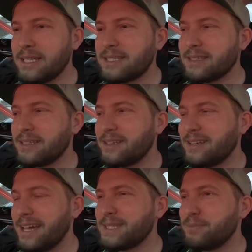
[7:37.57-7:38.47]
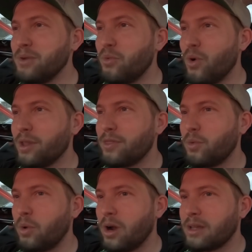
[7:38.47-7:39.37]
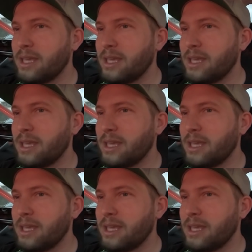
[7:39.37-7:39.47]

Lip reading: It's been worth the work,